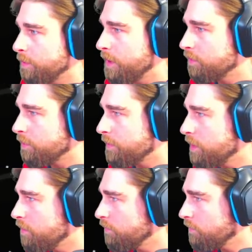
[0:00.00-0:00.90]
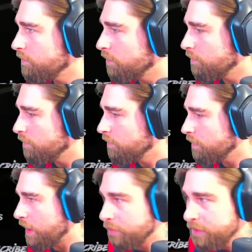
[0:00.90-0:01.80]
Come on, come on.
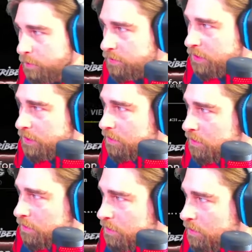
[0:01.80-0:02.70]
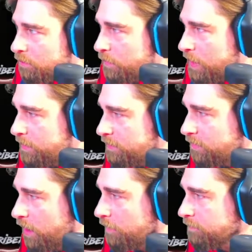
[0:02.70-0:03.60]
Your music. Maybe it's
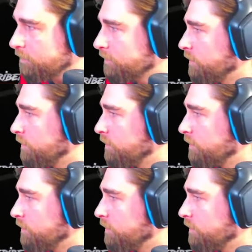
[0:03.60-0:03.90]
off.